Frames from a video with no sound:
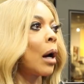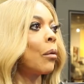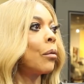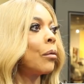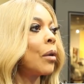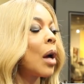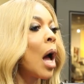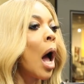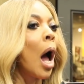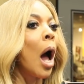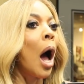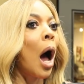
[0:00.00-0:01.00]
No.
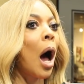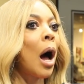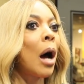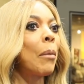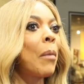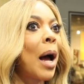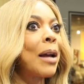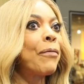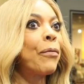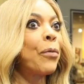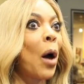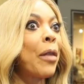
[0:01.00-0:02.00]
I
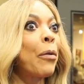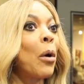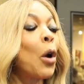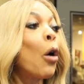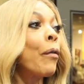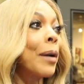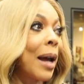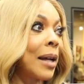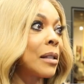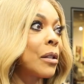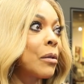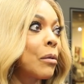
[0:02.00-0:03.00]
thought
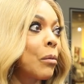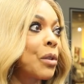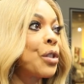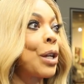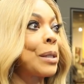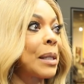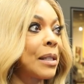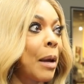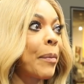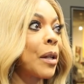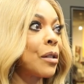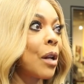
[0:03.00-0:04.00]
overnights was just a
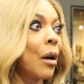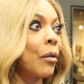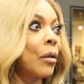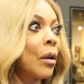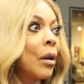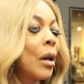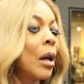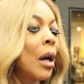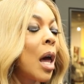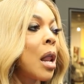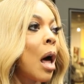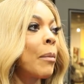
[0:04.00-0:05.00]
stepping stone,
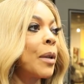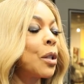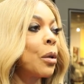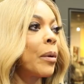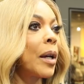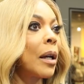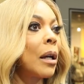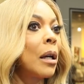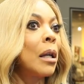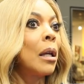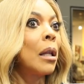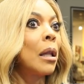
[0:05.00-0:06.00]
and I'll be doing
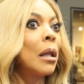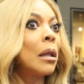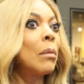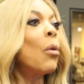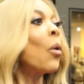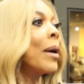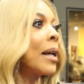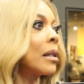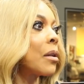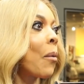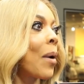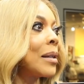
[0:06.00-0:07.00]

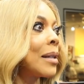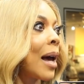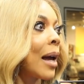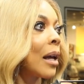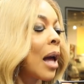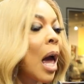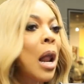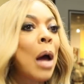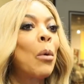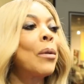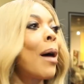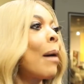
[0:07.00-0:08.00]
mornings one day, and
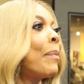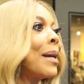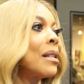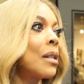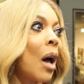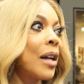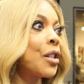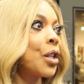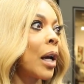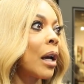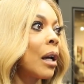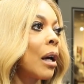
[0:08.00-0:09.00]
I will not be a side
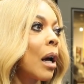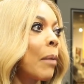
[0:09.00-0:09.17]
chick.